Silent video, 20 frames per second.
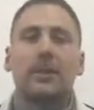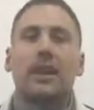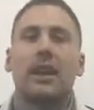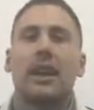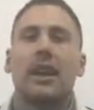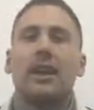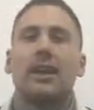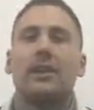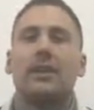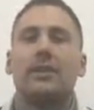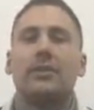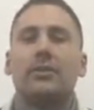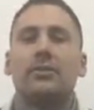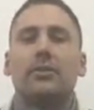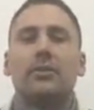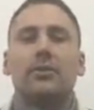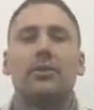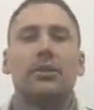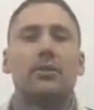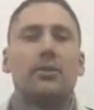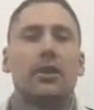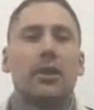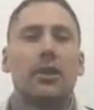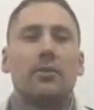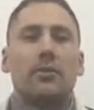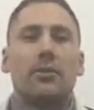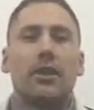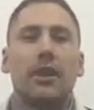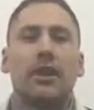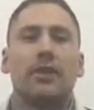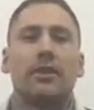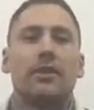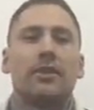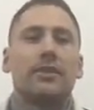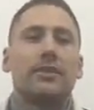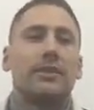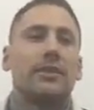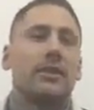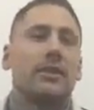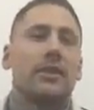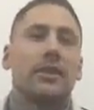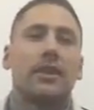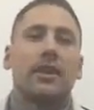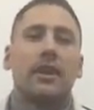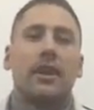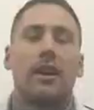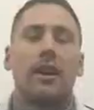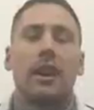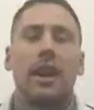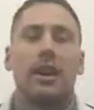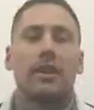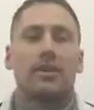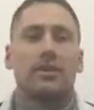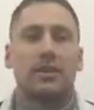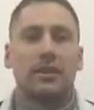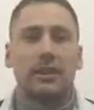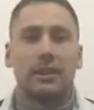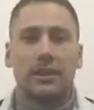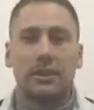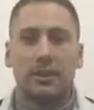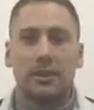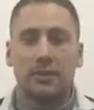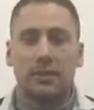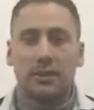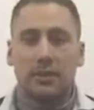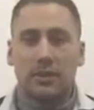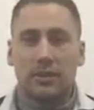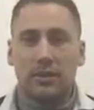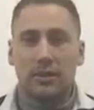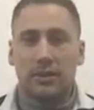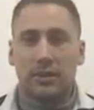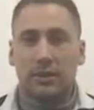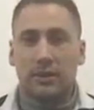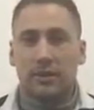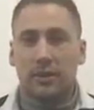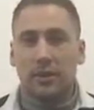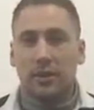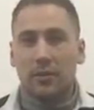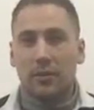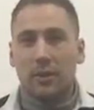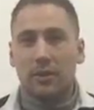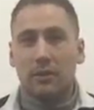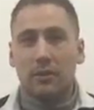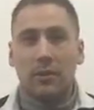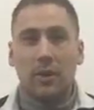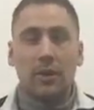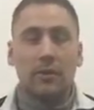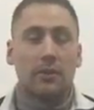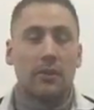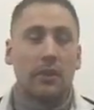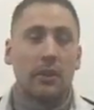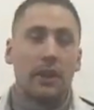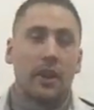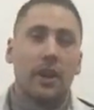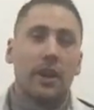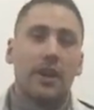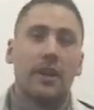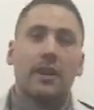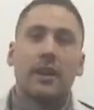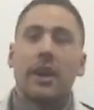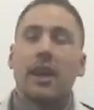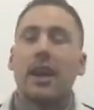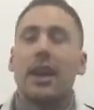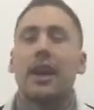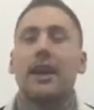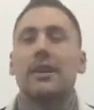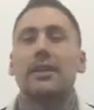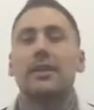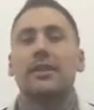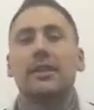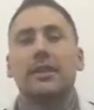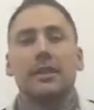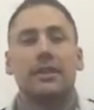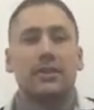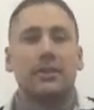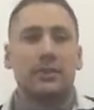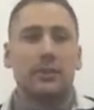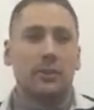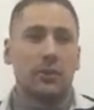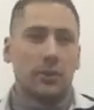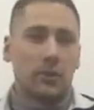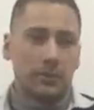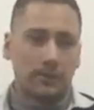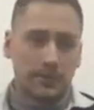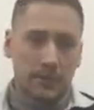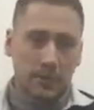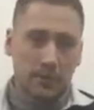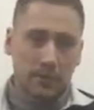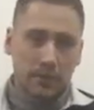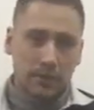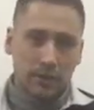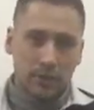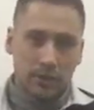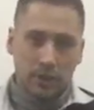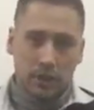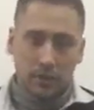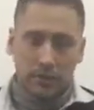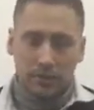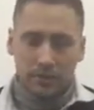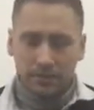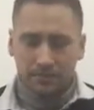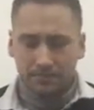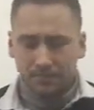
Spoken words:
And with running my own brands, I naturally come into contact with a lot of people, both online and in store at my shop.